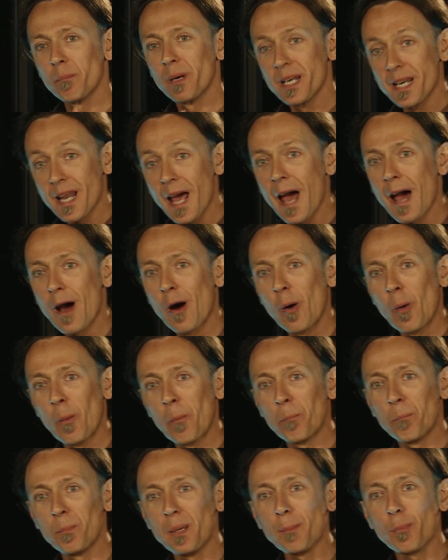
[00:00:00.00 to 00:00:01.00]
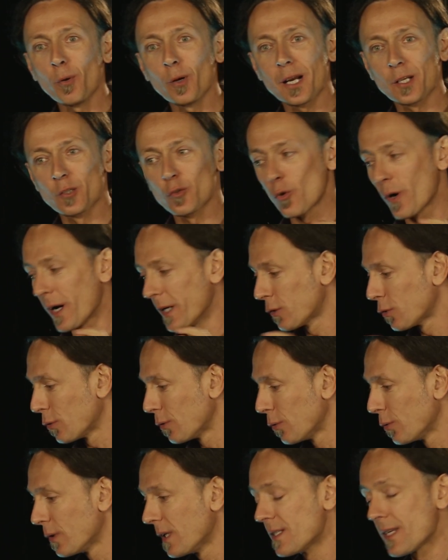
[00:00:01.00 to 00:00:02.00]
But now, people are trying to
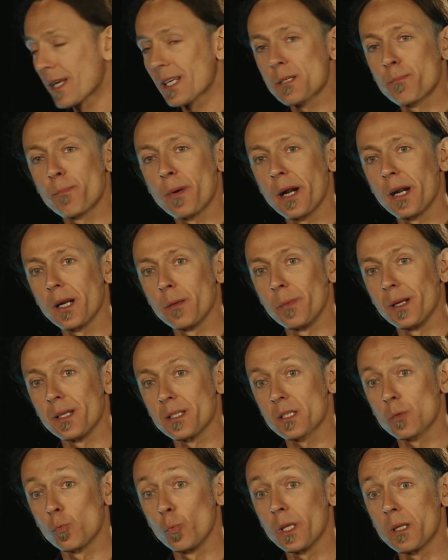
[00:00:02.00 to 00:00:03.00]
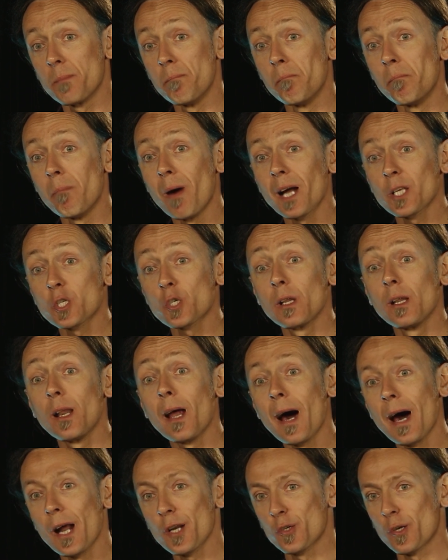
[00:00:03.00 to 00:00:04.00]
do these experiments with much
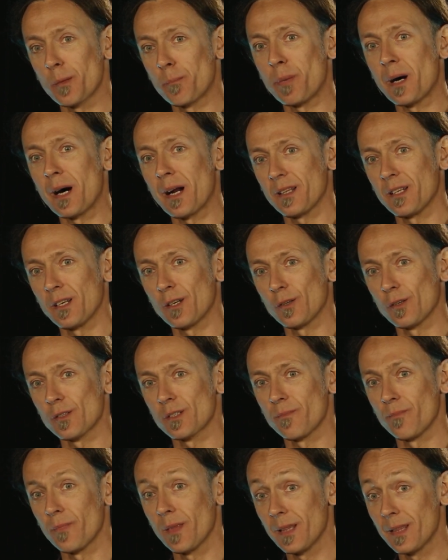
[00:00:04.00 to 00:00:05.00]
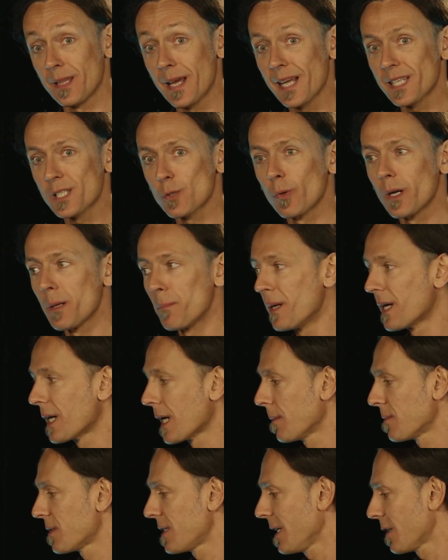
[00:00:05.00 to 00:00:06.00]
larger particles. that's where it
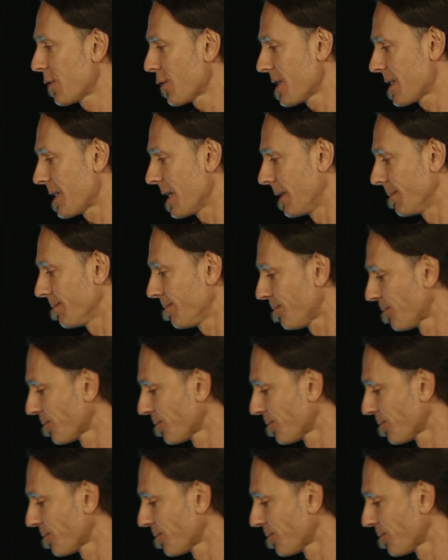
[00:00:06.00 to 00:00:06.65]
becomes interesting.